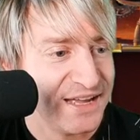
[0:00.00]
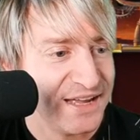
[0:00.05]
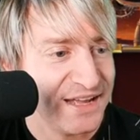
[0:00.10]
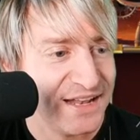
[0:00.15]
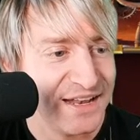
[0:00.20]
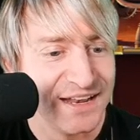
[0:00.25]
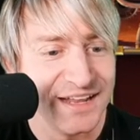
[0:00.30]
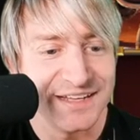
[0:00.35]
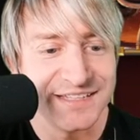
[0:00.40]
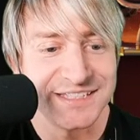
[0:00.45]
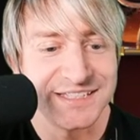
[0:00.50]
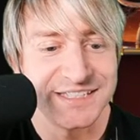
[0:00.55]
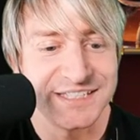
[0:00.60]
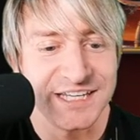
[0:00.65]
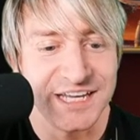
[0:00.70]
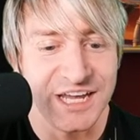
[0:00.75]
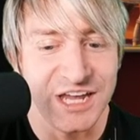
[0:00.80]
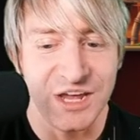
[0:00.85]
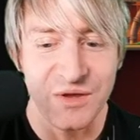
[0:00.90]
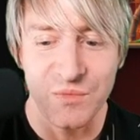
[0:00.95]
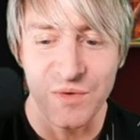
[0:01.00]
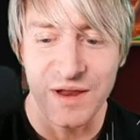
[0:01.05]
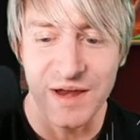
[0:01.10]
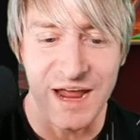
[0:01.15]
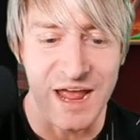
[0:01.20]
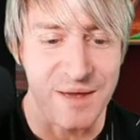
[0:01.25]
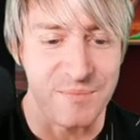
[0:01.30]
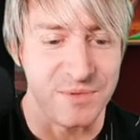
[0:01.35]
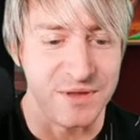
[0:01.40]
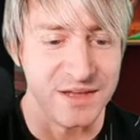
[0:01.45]
Let's see what
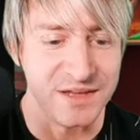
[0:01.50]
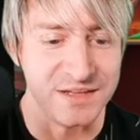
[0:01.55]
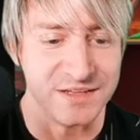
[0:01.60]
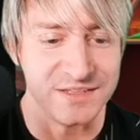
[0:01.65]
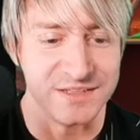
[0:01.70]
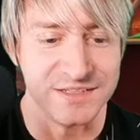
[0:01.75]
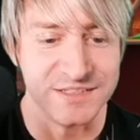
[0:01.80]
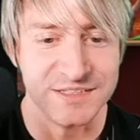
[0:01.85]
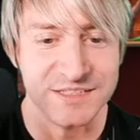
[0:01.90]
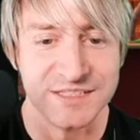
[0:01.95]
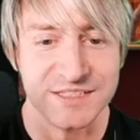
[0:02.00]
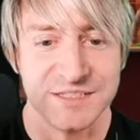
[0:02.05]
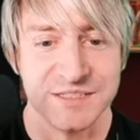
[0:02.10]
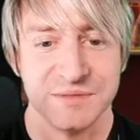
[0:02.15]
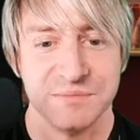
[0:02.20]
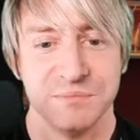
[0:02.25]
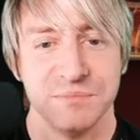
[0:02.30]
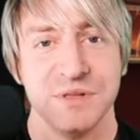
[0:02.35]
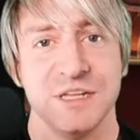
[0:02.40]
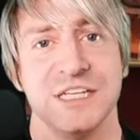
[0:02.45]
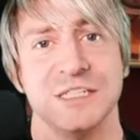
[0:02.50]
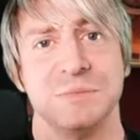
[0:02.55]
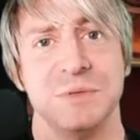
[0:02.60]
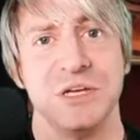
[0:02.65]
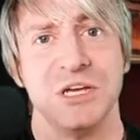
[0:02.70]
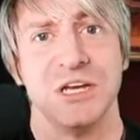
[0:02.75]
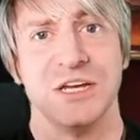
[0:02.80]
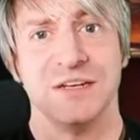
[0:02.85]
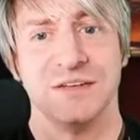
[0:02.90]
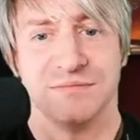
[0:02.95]
happens. Please be
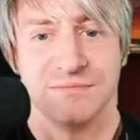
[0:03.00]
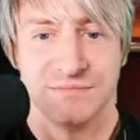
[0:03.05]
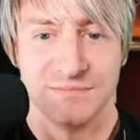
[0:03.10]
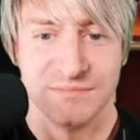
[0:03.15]
good.